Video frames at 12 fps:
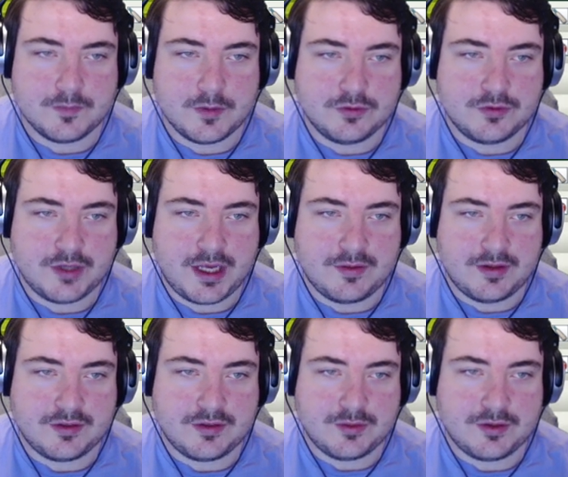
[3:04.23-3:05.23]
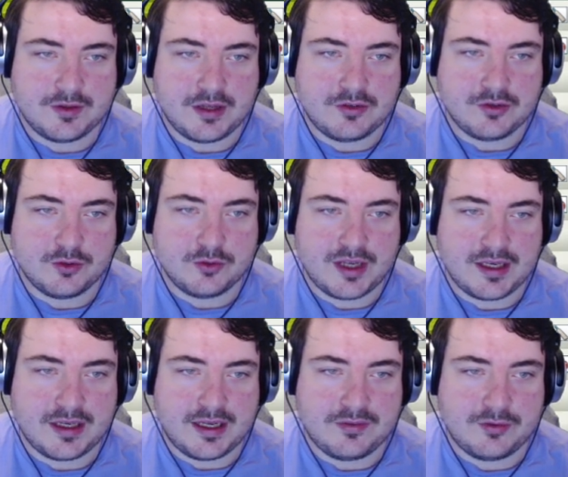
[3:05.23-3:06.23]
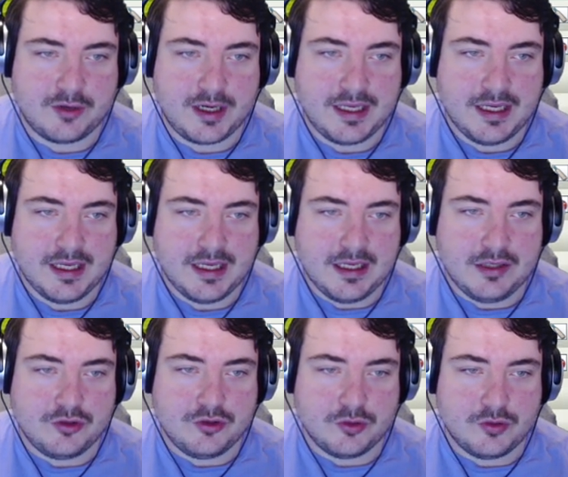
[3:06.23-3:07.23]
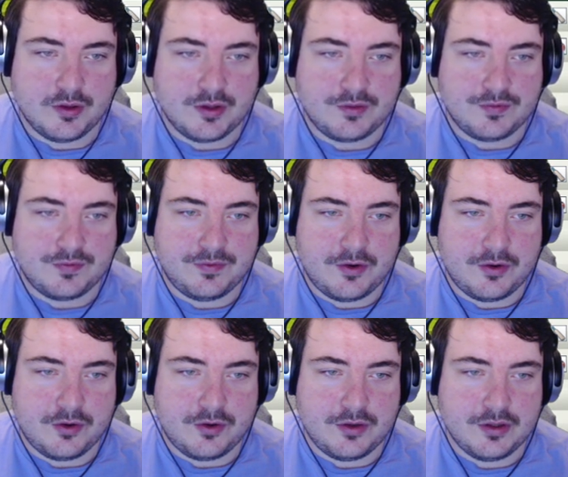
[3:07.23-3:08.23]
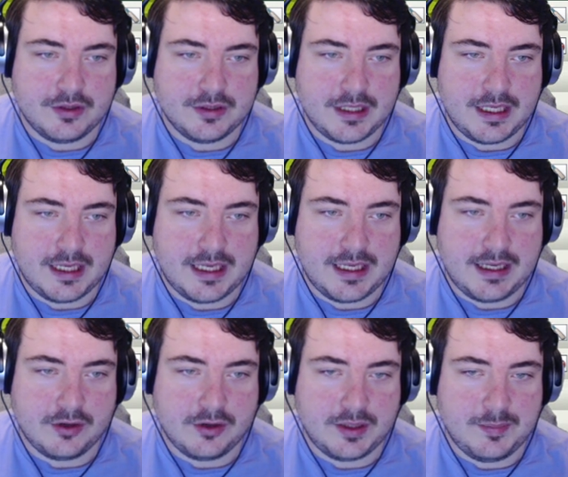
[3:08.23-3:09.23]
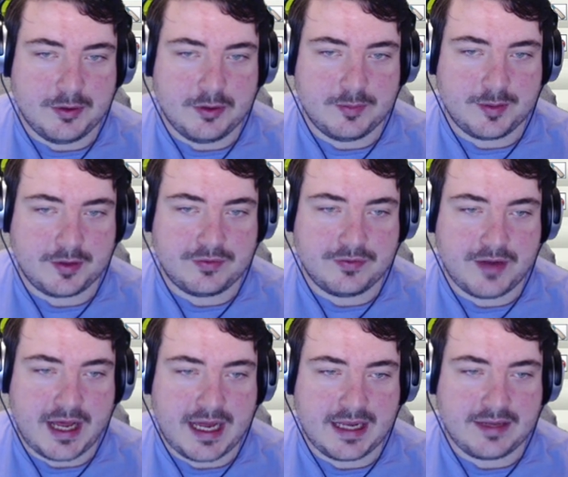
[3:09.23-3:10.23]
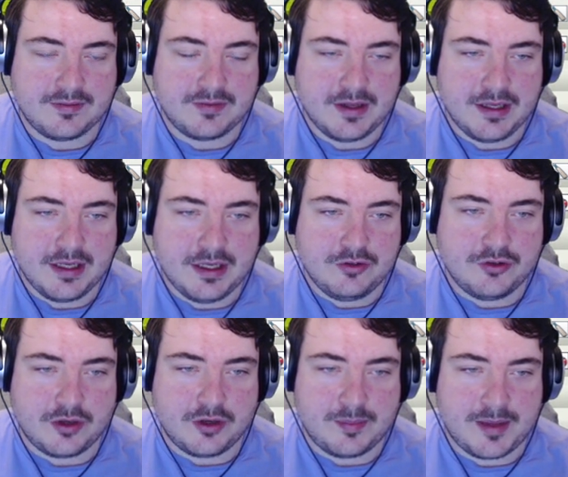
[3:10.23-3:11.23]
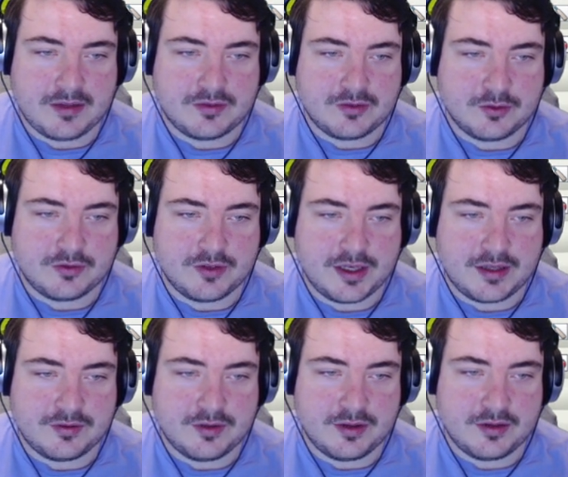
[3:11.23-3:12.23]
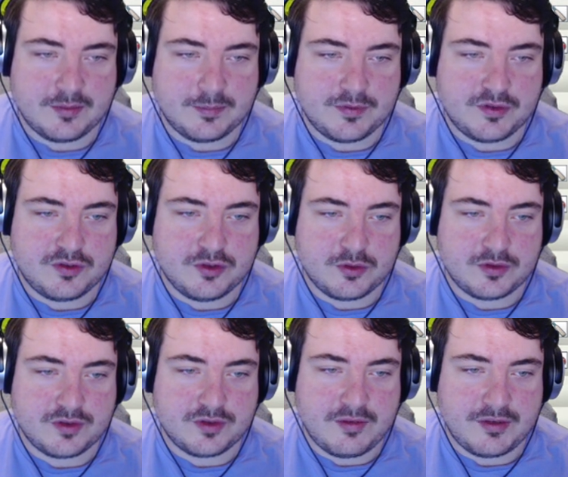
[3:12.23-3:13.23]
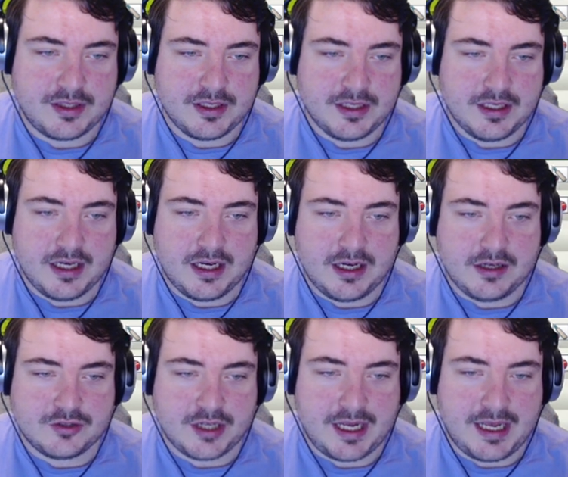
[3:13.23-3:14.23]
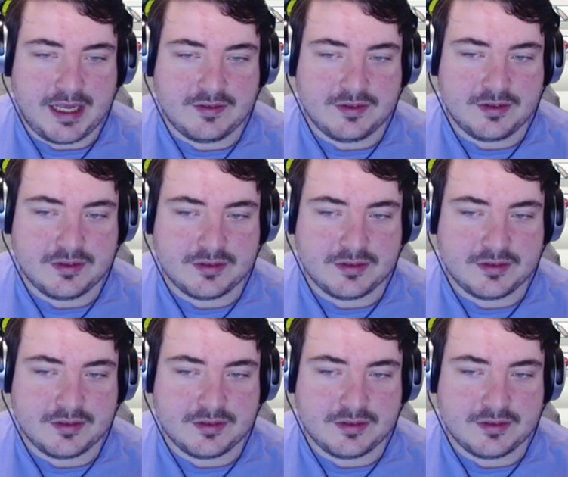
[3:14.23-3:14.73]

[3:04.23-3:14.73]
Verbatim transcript: We'll see how they do today. Joe Denley at three, Joe Root at four, uh, Ollie Pope at five, Jonny Bairstow six, Stokes seven, Archer 8.